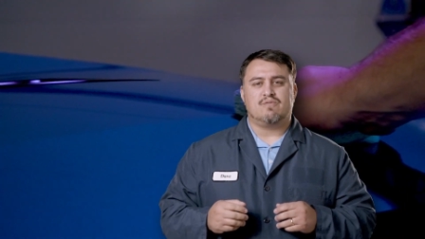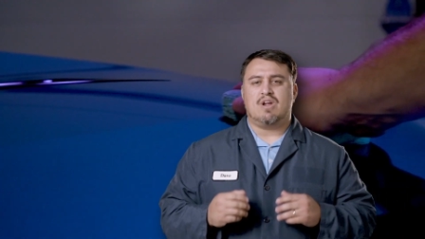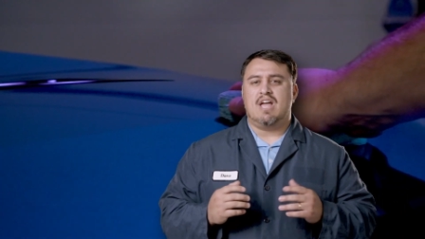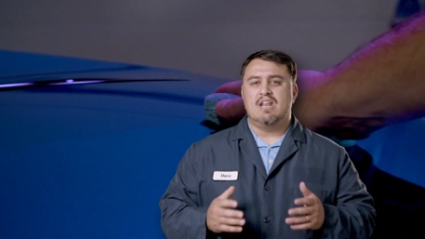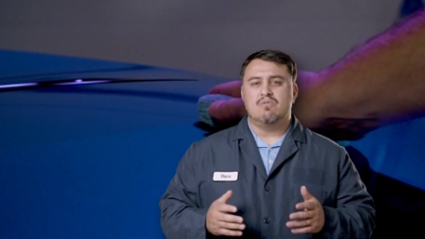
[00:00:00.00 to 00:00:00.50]
for
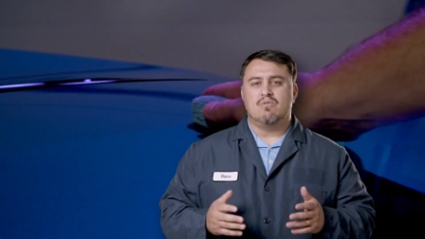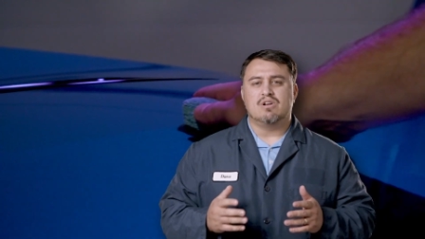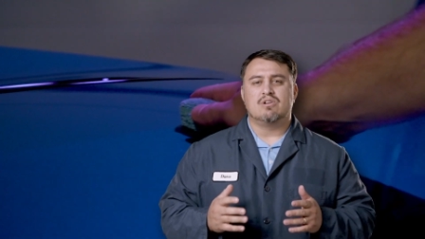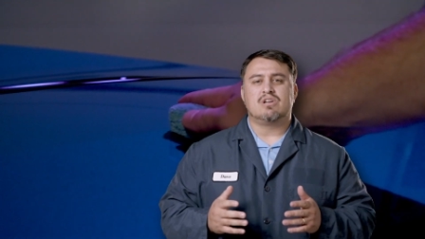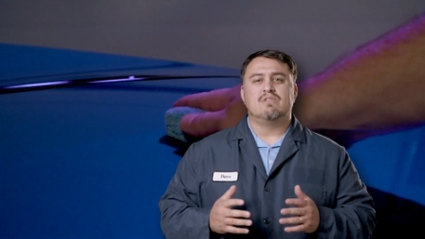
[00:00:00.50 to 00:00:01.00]

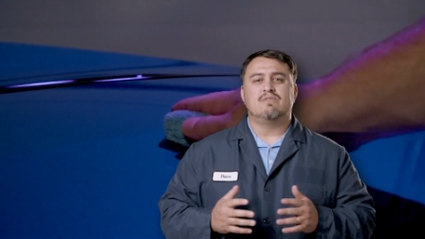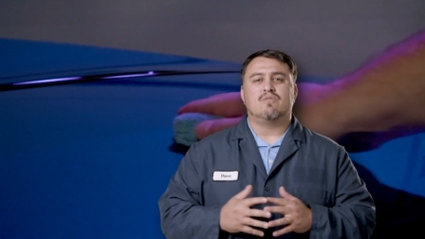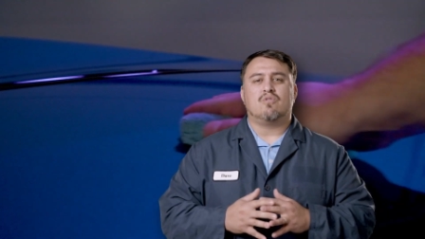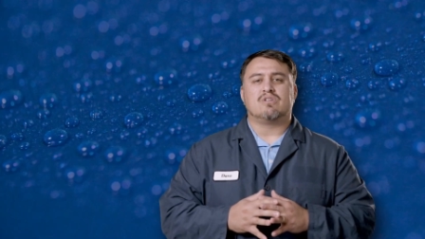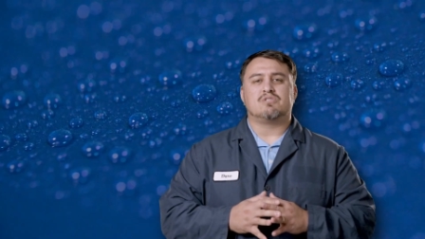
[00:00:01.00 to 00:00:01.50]
anyone looking
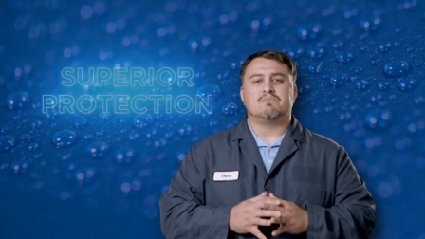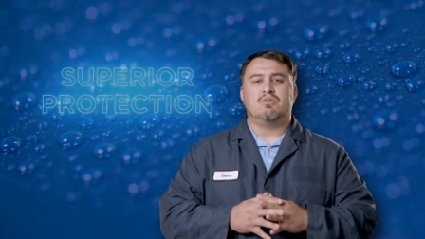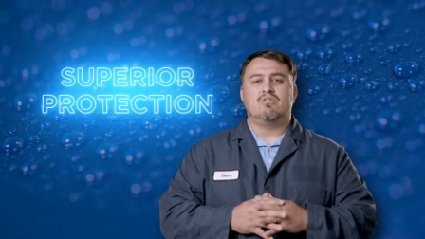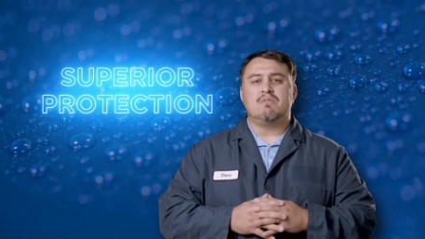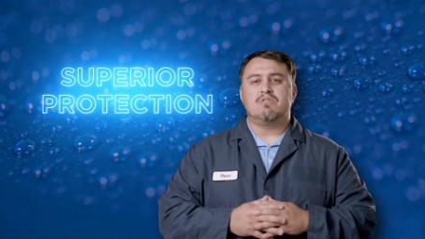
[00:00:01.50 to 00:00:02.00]
for
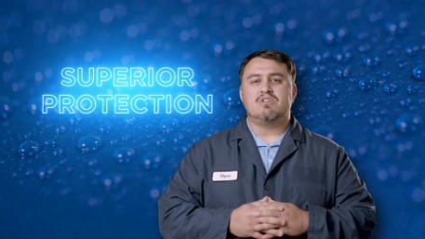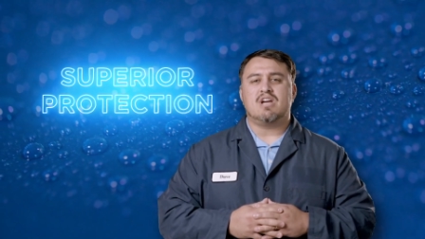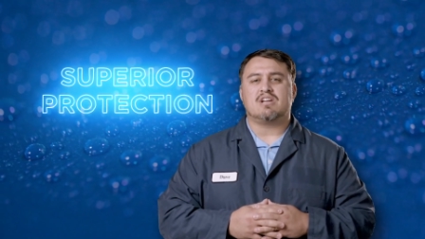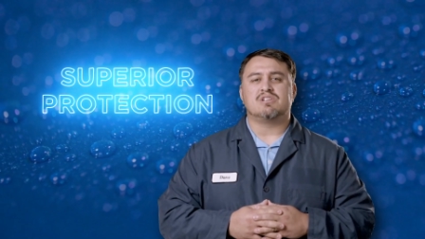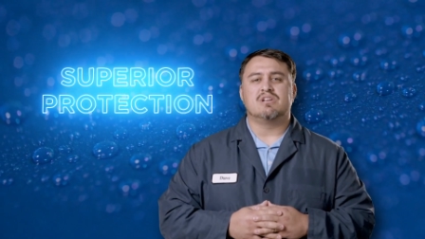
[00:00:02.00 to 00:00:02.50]
superior
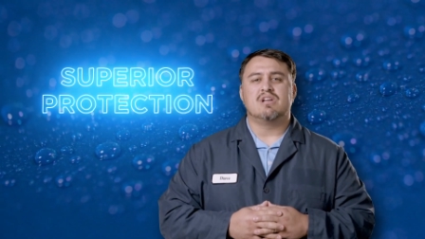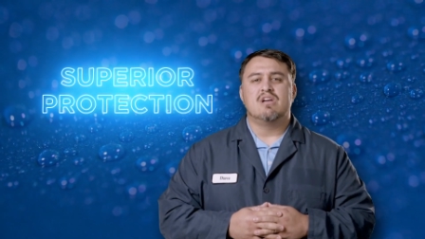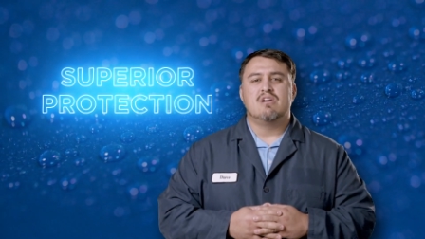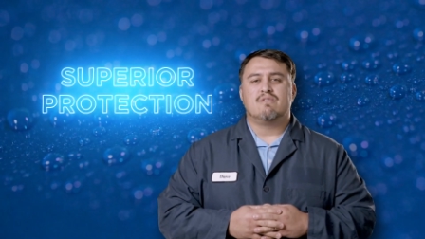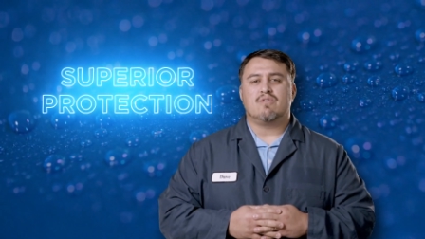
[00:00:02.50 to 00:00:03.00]
protection
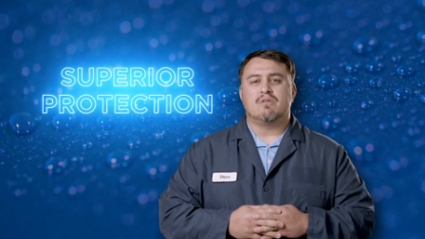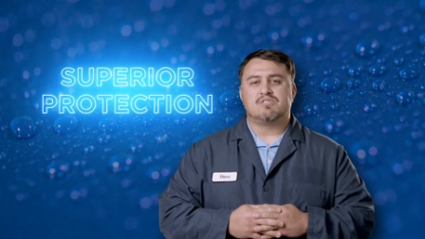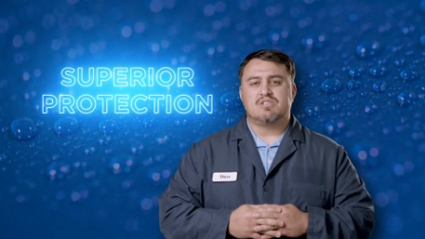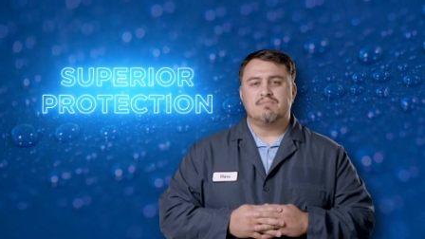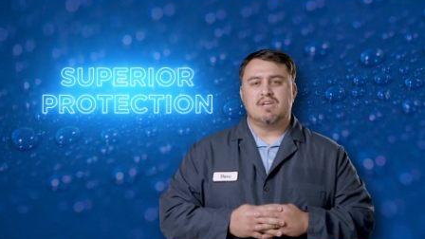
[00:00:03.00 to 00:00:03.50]
from
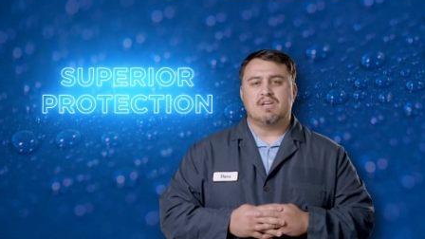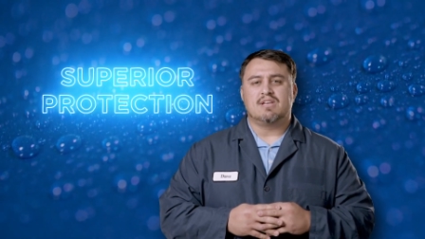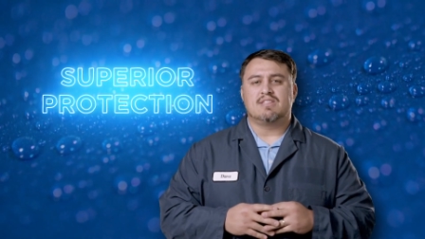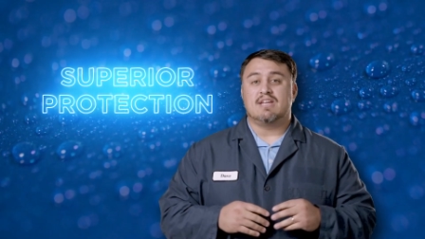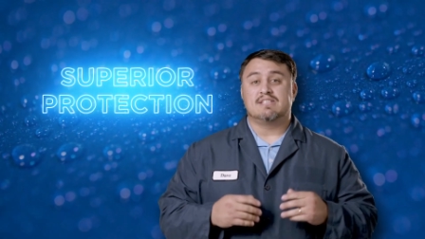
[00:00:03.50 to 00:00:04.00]
something
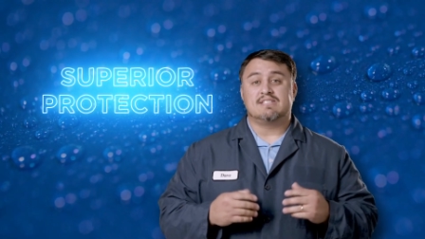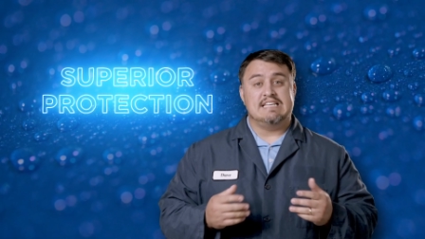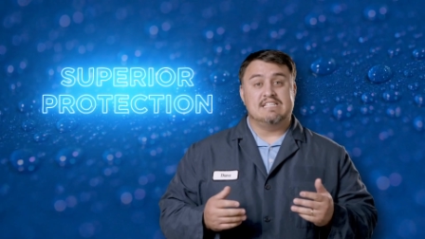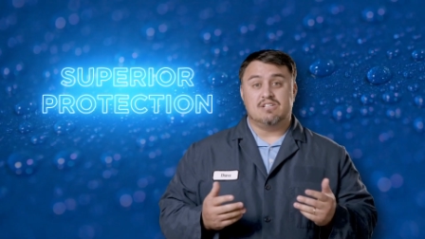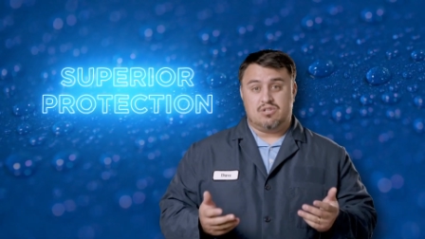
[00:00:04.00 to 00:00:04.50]
that is
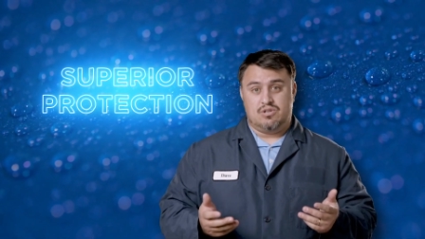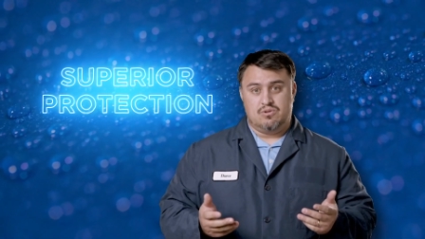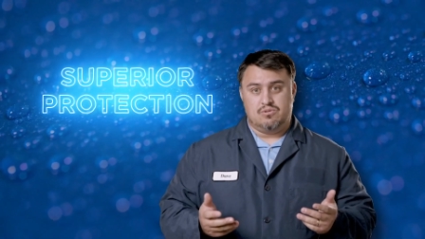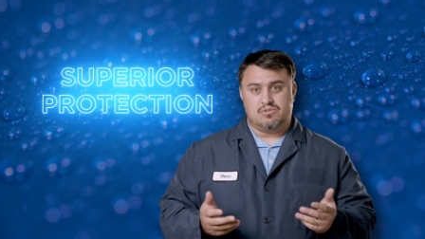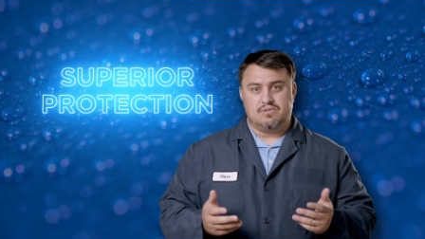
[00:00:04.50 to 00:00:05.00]
easy to
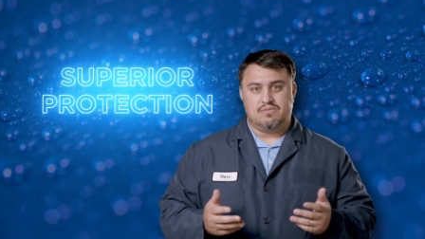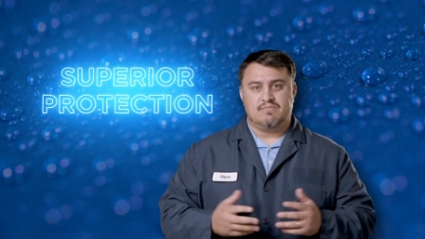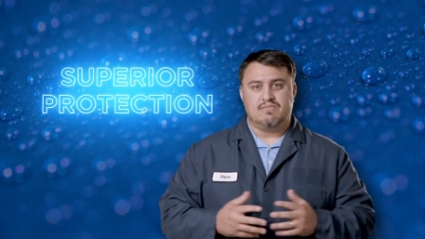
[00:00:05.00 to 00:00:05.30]
use.